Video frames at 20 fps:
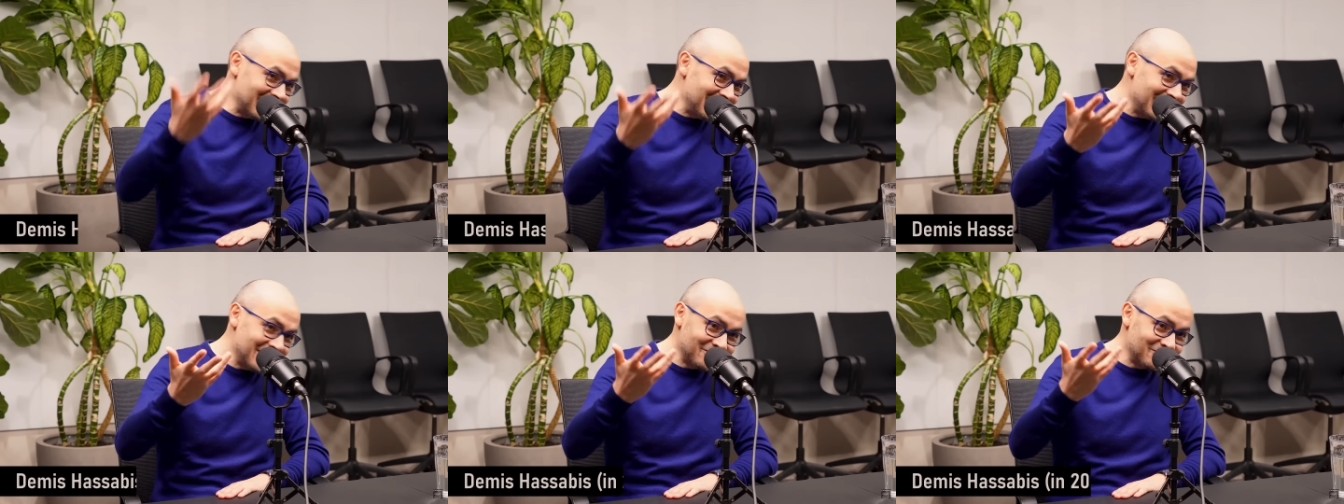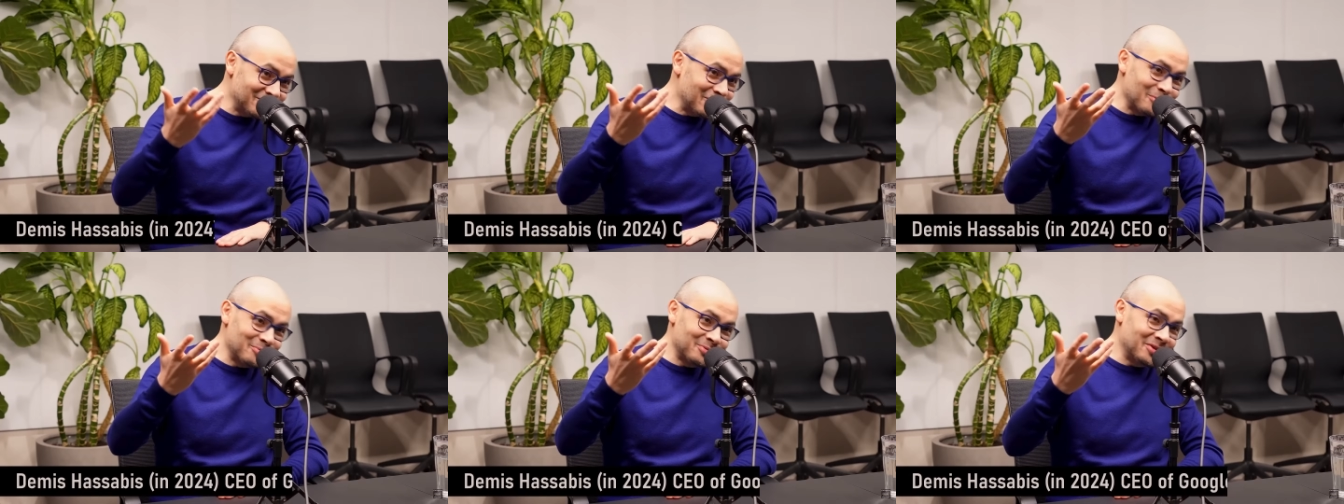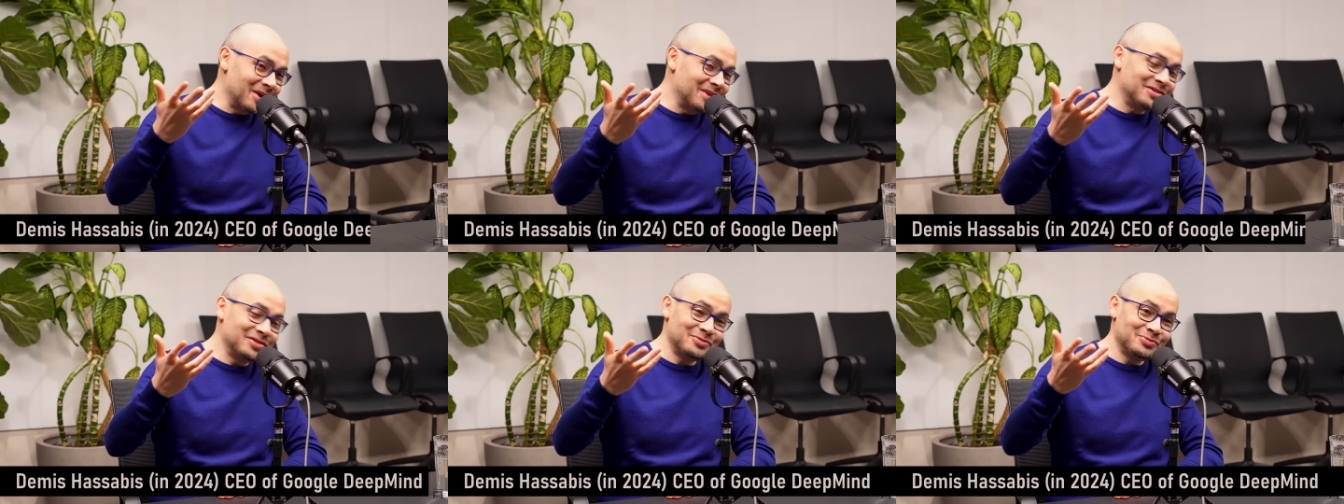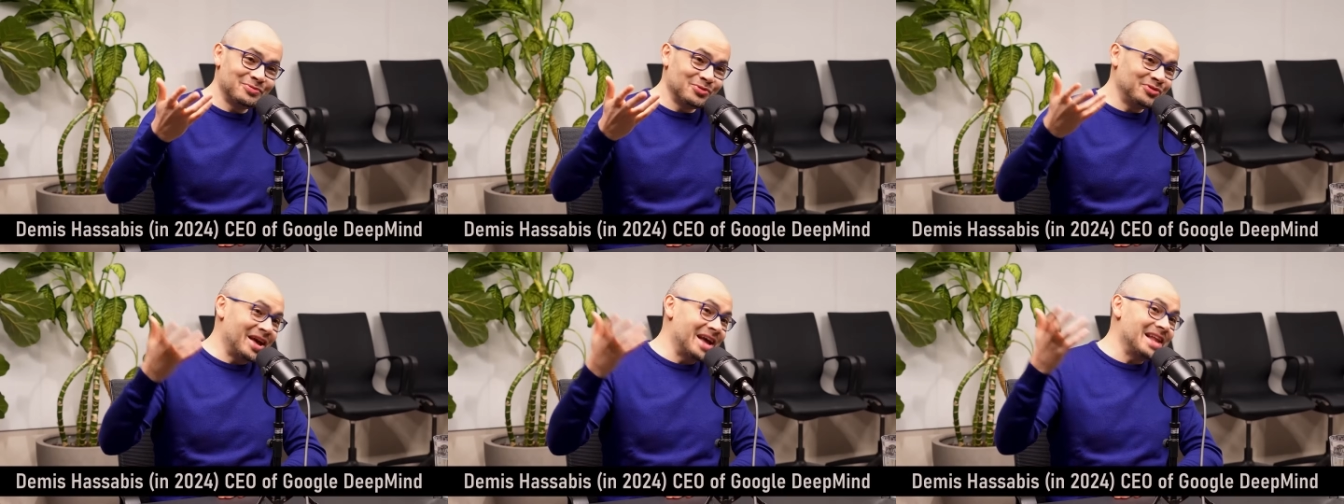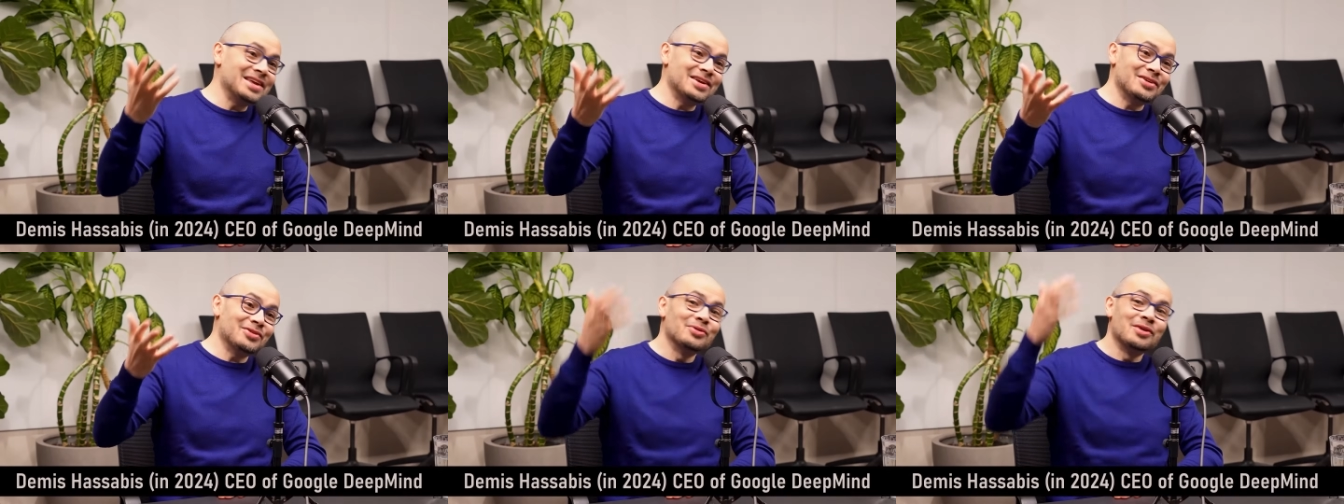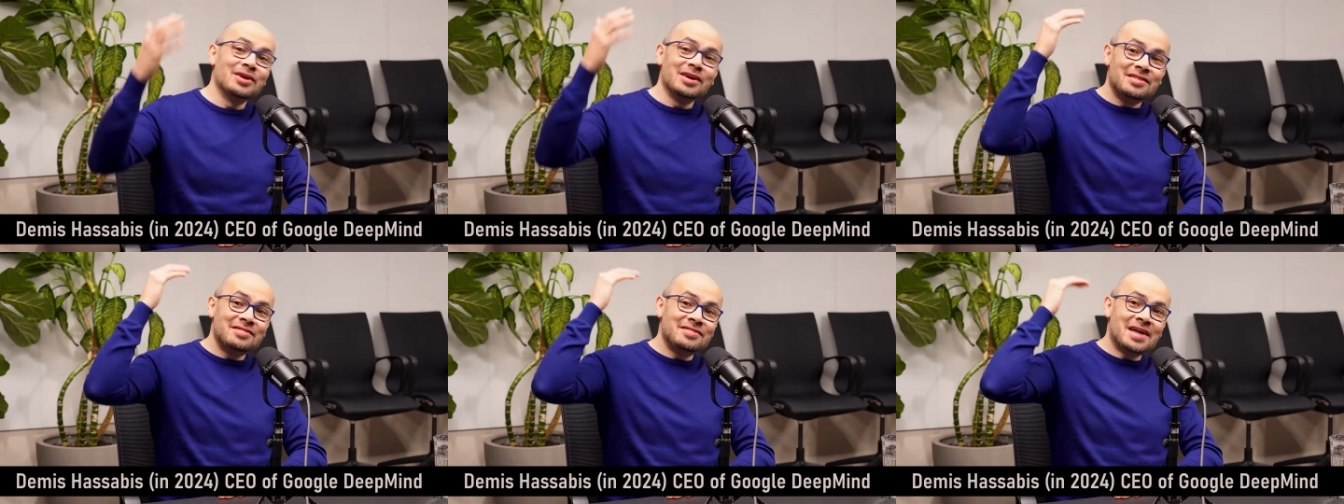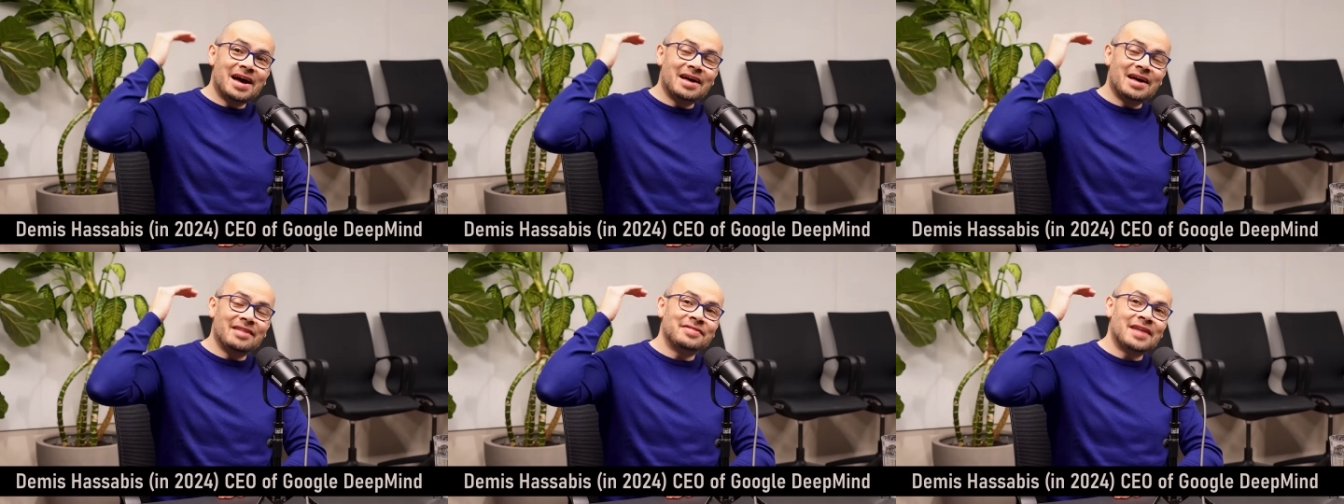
any top scientist will tell you, that